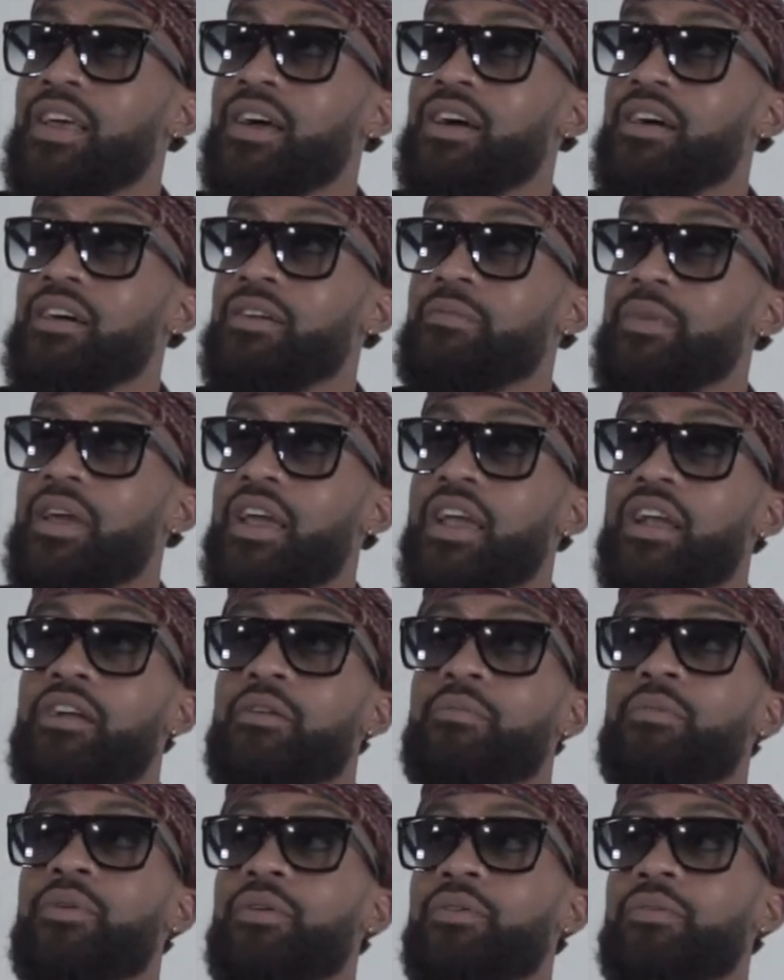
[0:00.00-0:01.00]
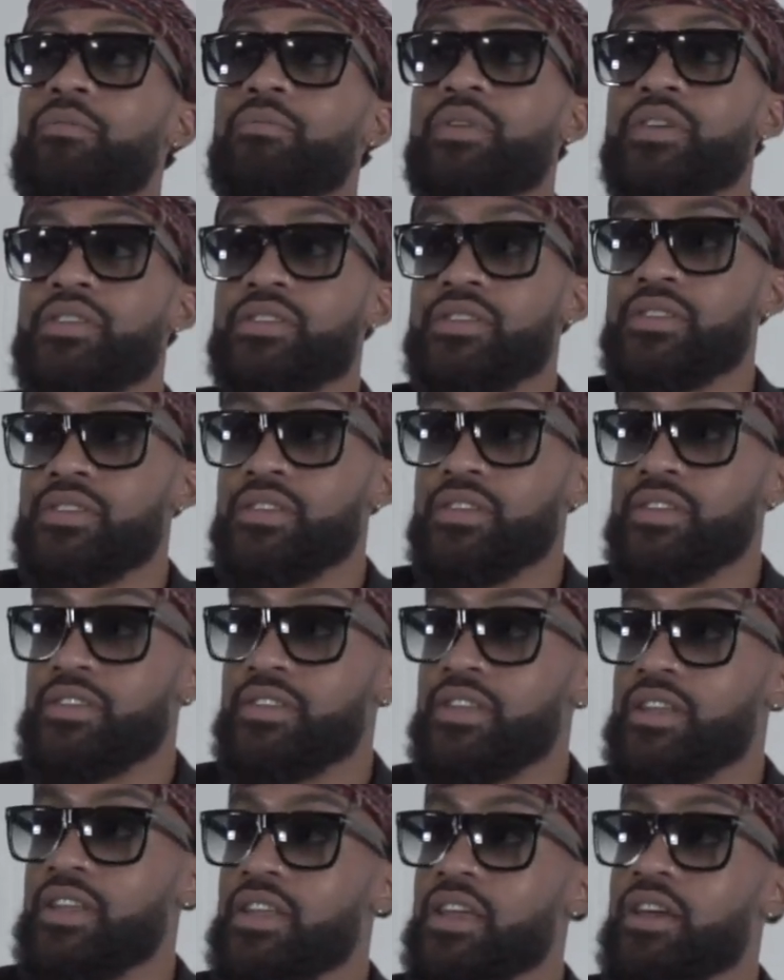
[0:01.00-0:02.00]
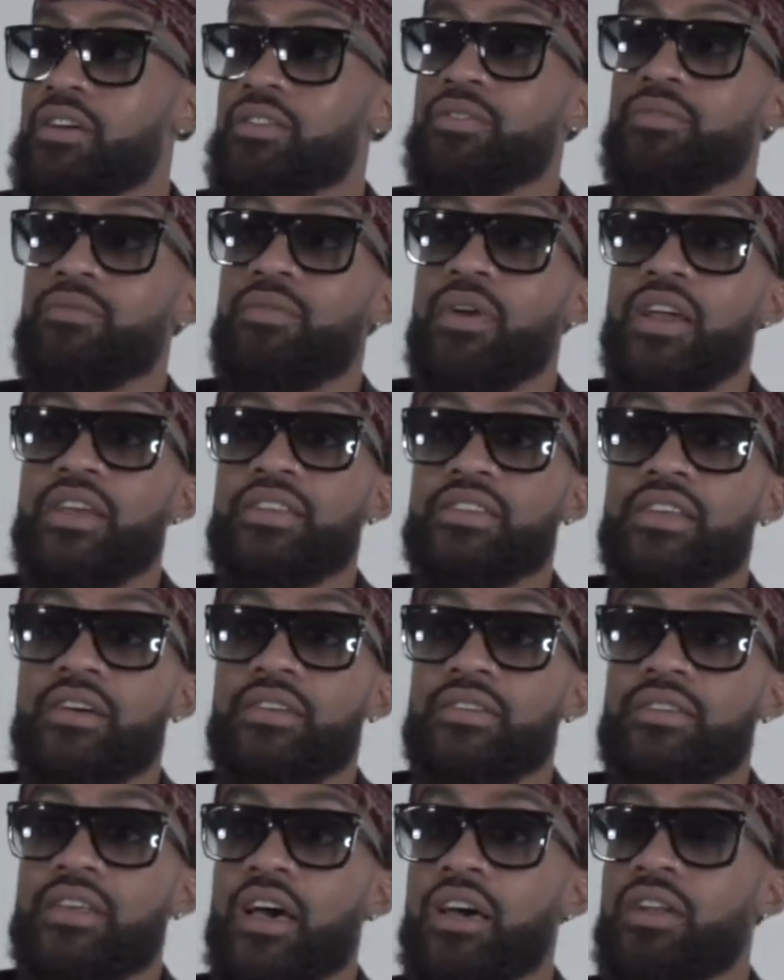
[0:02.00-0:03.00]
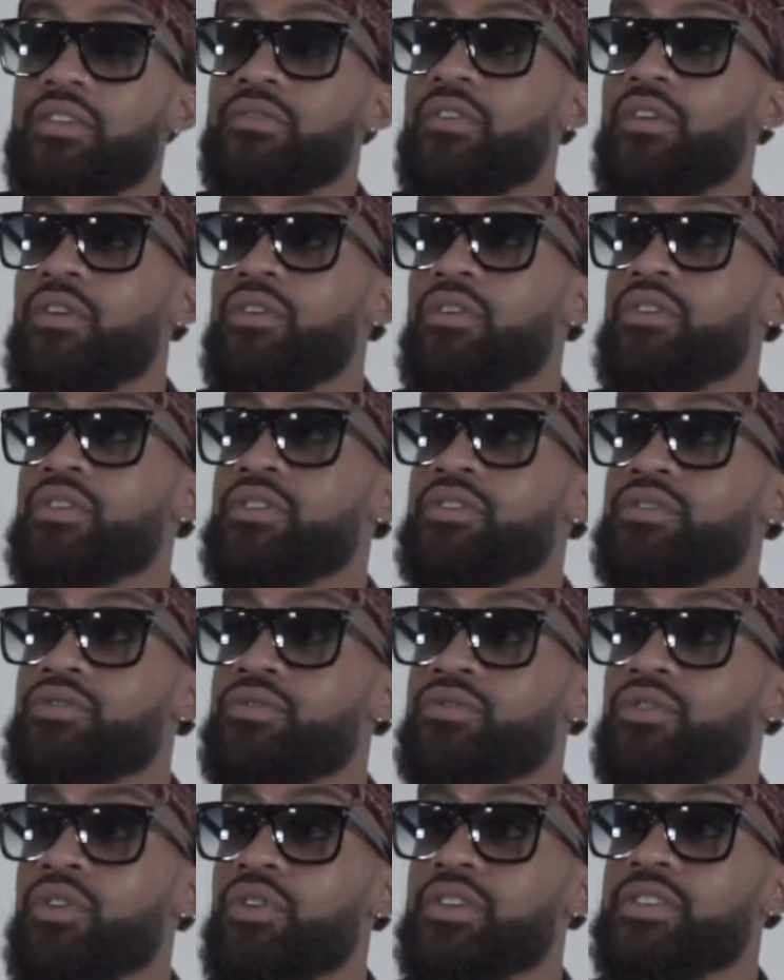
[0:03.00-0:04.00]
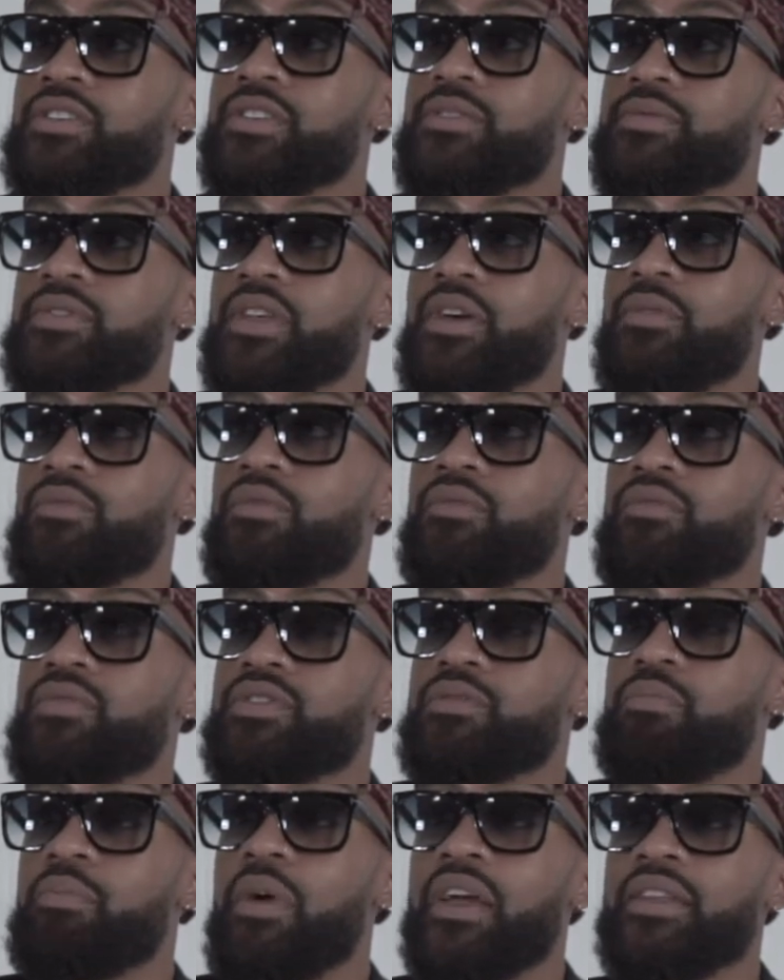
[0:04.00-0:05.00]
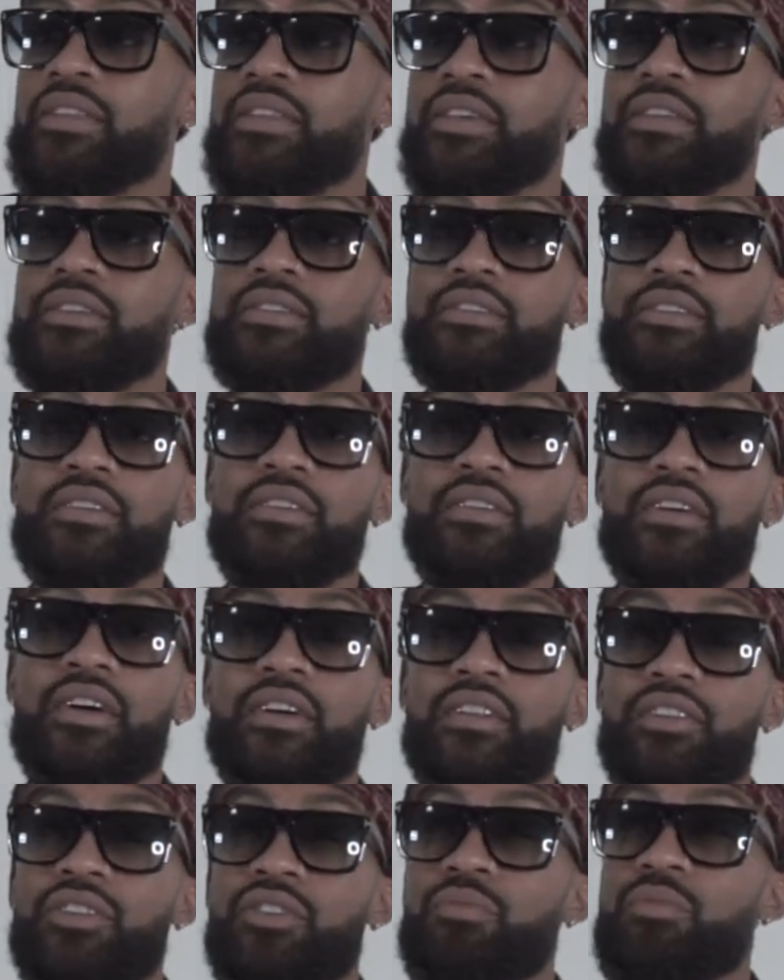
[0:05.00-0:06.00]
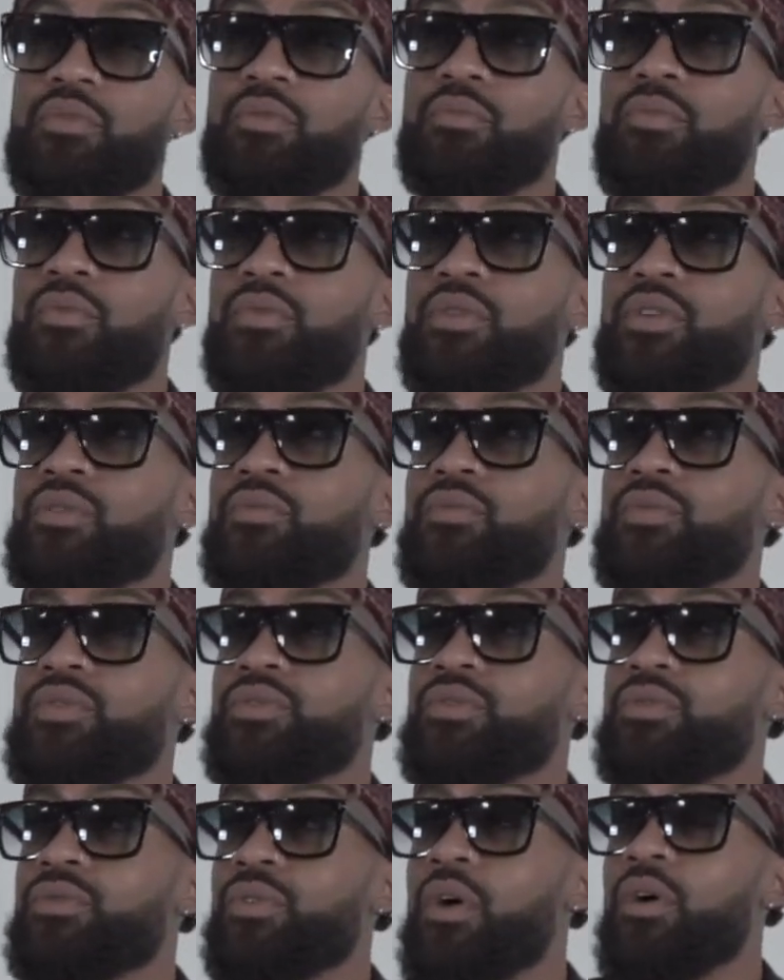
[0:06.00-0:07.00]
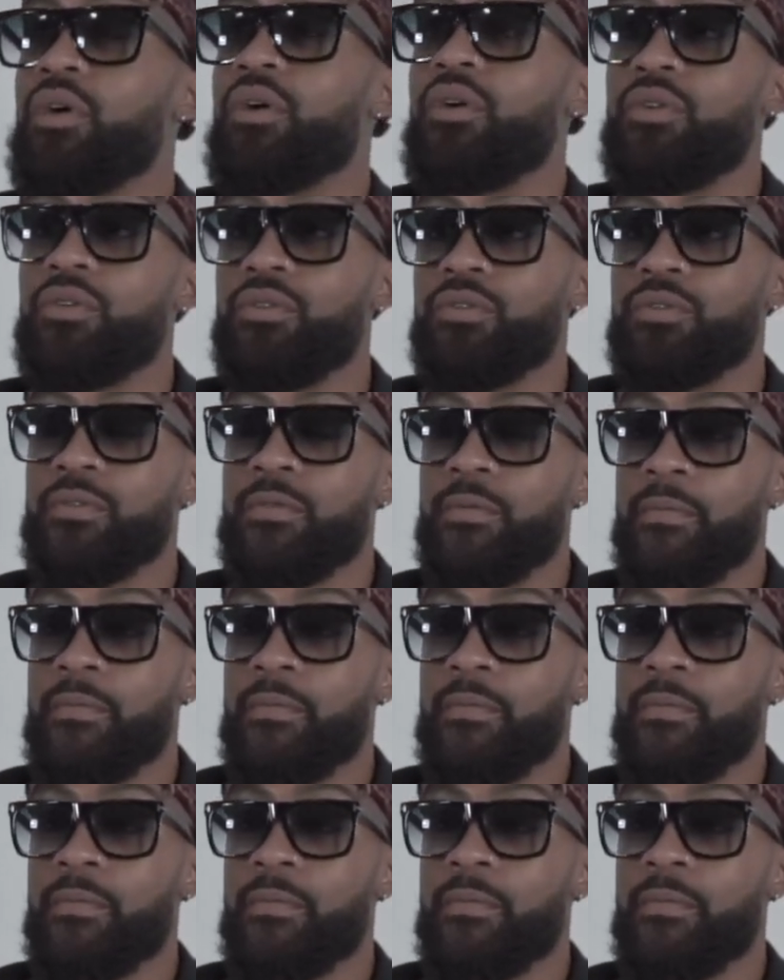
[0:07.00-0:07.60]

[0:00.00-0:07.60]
Arab-owned businesses, any other race outside of ours. It seems like we respect it a little bit more than we do our own.